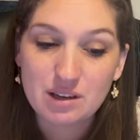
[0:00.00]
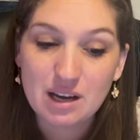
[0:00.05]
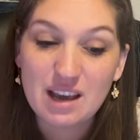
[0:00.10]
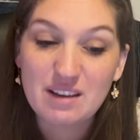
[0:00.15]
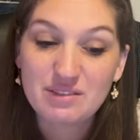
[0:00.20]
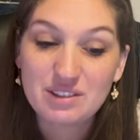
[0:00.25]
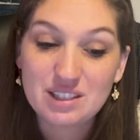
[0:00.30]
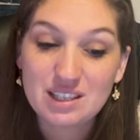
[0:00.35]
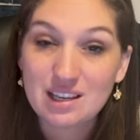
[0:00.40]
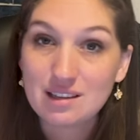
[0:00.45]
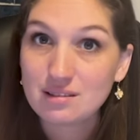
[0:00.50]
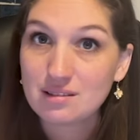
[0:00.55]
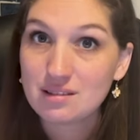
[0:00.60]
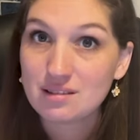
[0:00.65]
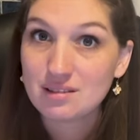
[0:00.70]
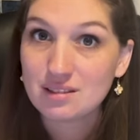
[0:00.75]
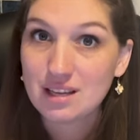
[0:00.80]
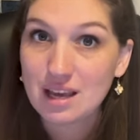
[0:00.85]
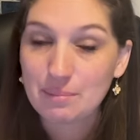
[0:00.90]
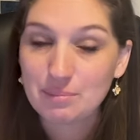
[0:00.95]
I have six
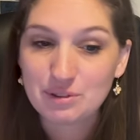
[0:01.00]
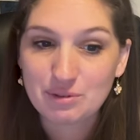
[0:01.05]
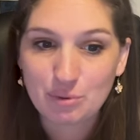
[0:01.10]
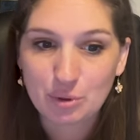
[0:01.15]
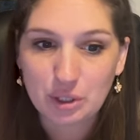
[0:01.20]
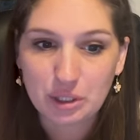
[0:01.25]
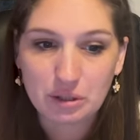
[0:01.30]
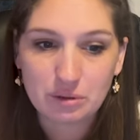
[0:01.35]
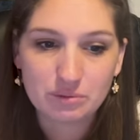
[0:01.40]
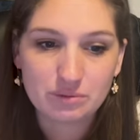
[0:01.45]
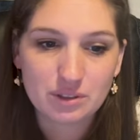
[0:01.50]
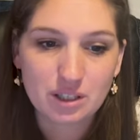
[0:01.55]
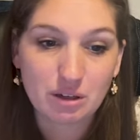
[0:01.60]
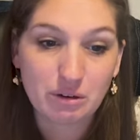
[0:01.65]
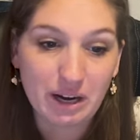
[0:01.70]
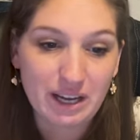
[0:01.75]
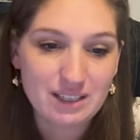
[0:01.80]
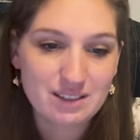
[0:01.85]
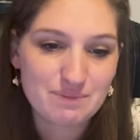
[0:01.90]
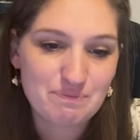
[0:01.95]
steps for you. All
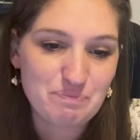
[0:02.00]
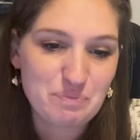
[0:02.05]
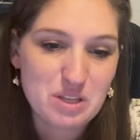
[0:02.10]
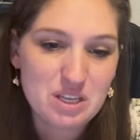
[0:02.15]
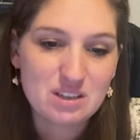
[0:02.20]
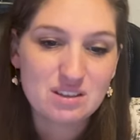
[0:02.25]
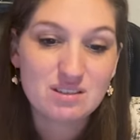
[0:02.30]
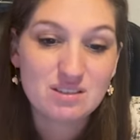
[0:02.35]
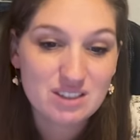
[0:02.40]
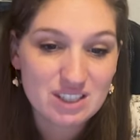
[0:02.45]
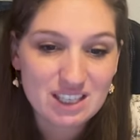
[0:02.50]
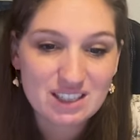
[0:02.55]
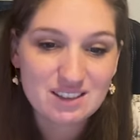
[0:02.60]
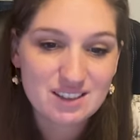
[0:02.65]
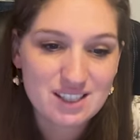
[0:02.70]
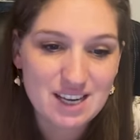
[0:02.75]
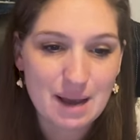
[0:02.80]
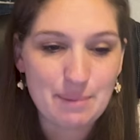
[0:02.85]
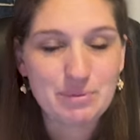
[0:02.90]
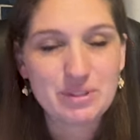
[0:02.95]
right, six
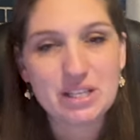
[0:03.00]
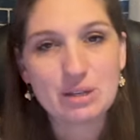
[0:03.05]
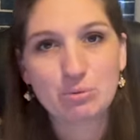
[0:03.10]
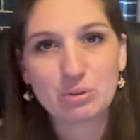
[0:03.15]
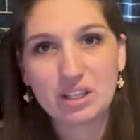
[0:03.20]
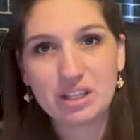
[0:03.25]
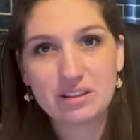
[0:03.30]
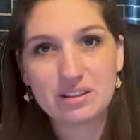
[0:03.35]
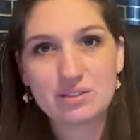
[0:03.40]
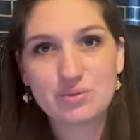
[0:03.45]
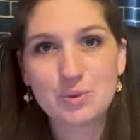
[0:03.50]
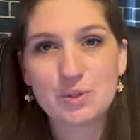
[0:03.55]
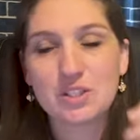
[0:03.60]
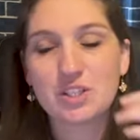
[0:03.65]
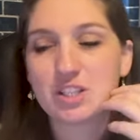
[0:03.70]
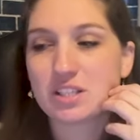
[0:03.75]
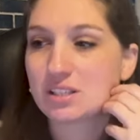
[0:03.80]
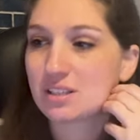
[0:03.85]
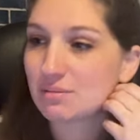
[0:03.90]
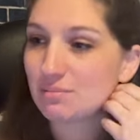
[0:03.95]
steps, and really this was
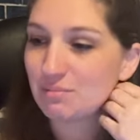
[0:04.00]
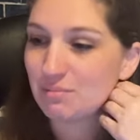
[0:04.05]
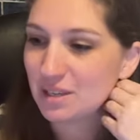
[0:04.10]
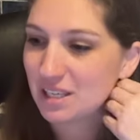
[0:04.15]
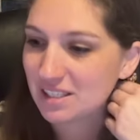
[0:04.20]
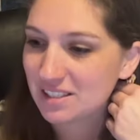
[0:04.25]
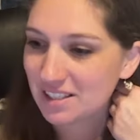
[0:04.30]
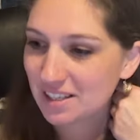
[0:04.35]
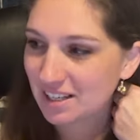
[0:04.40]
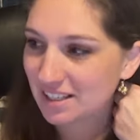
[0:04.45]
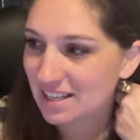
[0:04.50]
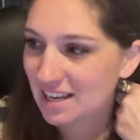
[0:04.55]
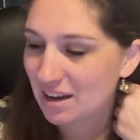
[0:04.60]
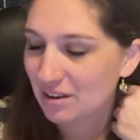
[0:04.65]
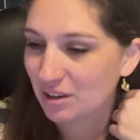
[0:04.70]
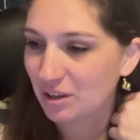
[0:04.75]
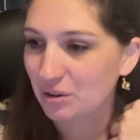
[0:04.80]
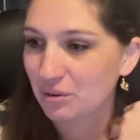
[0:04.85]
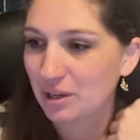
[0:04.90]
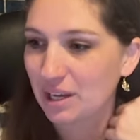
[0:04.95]
just me sitting
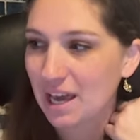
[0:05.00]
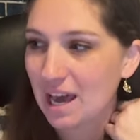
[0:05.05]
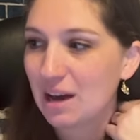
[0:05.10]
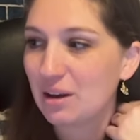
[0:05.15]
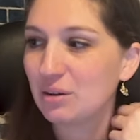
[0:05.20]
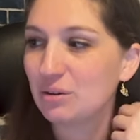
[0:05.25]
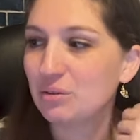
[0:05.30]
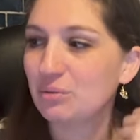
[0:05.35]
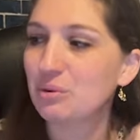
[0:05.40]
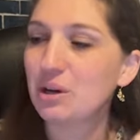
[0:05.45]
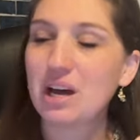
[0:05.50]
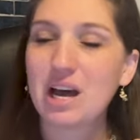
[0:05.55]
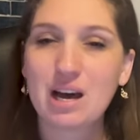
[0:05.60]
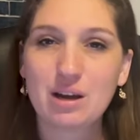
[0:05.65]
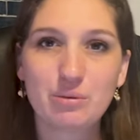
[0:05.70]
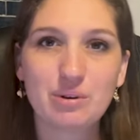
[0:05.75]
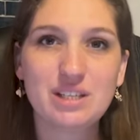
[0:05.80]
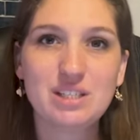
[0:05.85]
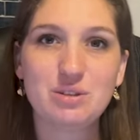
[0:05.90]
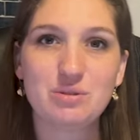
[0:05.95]
down and going, how what how
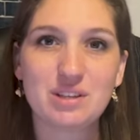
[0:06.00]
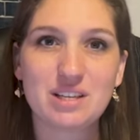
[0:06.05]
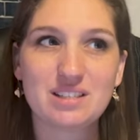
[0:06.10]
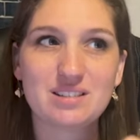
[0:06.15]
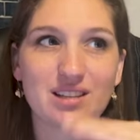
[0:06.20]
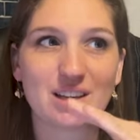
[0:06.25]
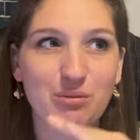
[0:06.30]
do I do this?